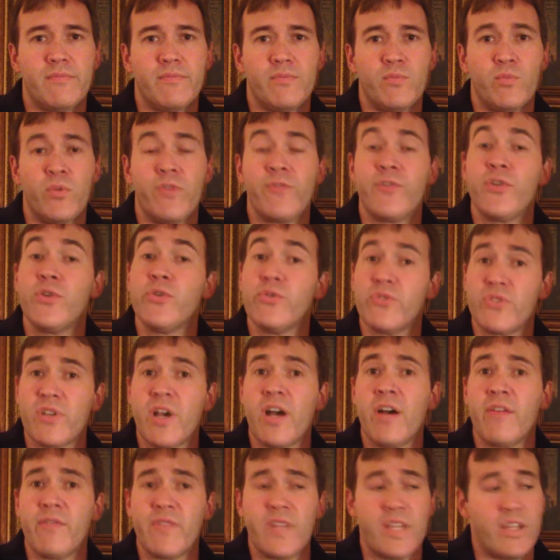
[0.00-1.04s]
reviews
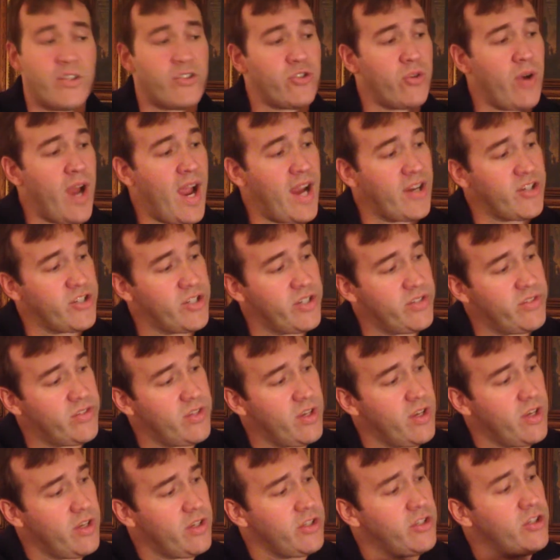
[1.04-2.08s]
of the attractions,
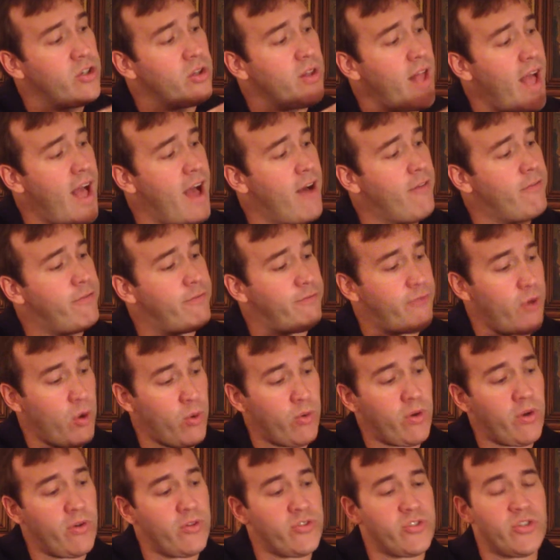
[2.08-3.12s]
you'll have
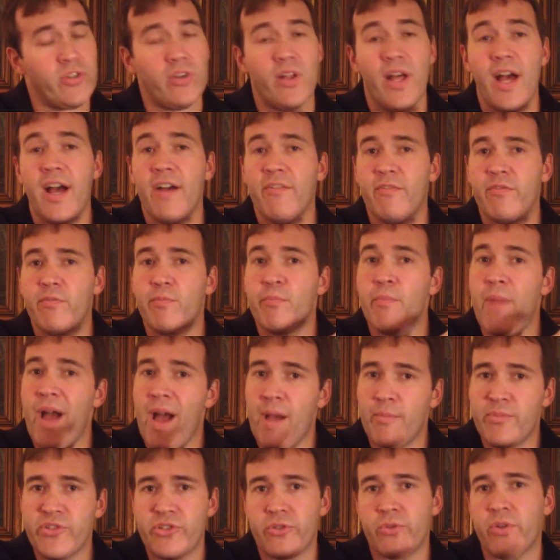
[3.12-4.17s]
photos, you'll have
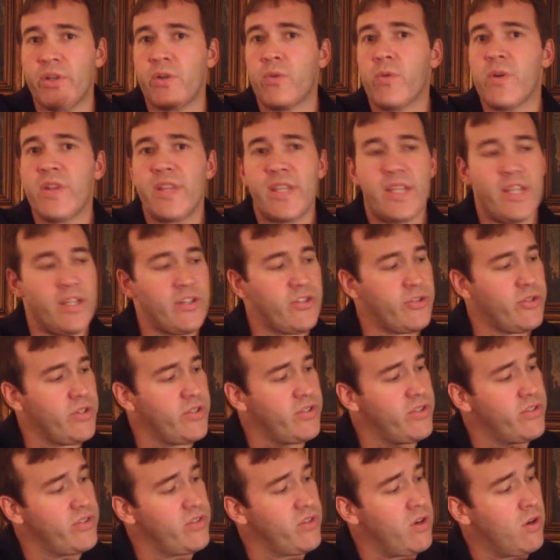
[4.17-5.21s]
maps showing where the
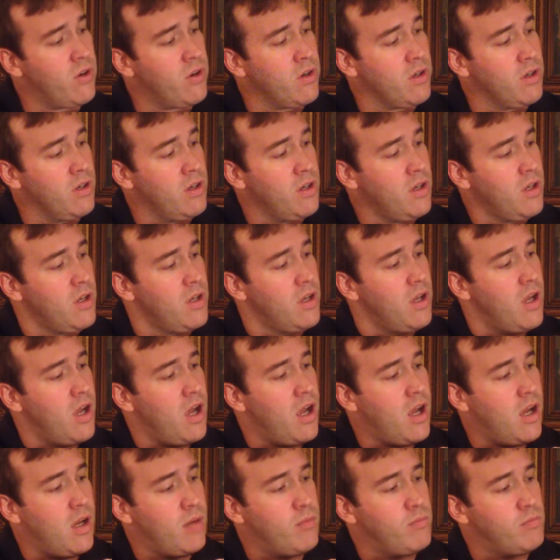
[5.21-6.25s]
entrances are.
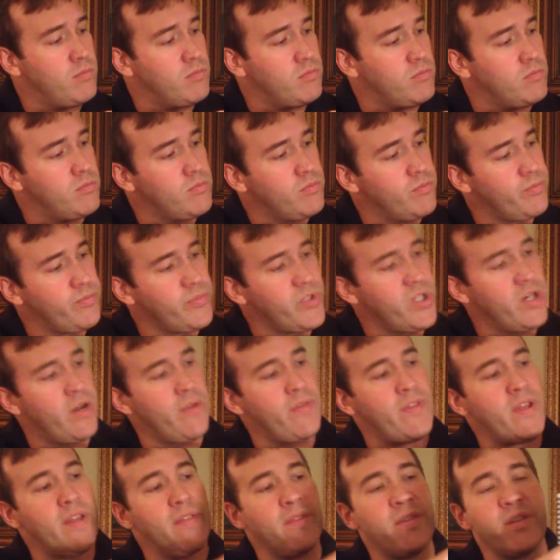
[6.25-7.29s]

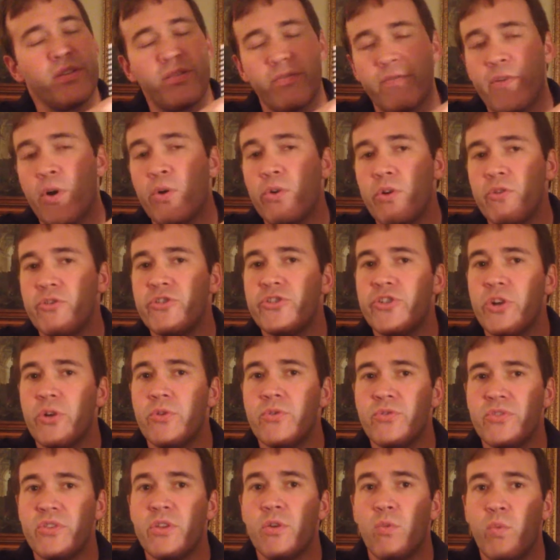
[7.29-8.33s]
This photo
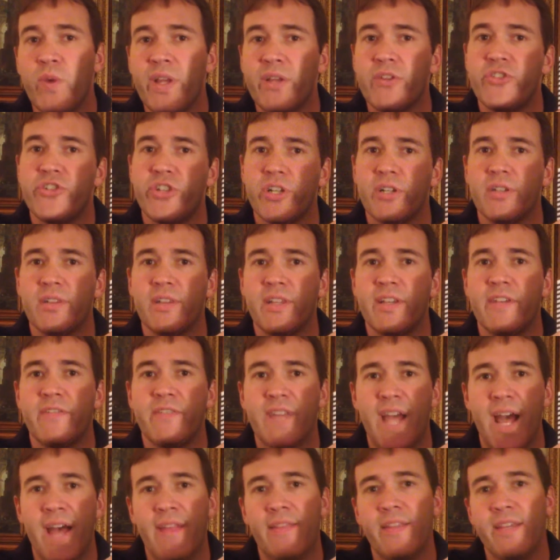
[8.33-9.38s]
shows the wheelchair lift
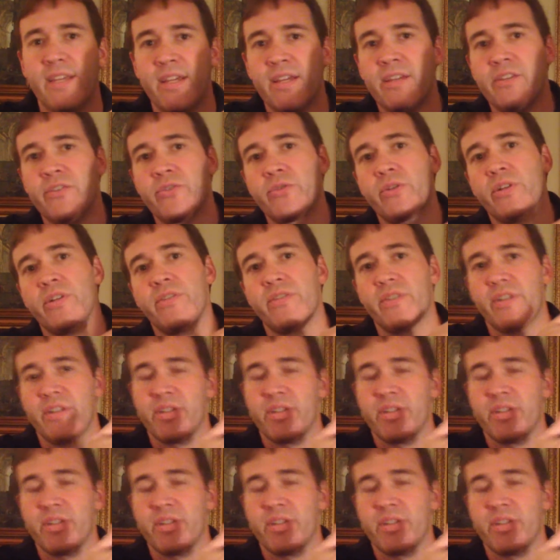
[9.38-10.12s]
at the entrance and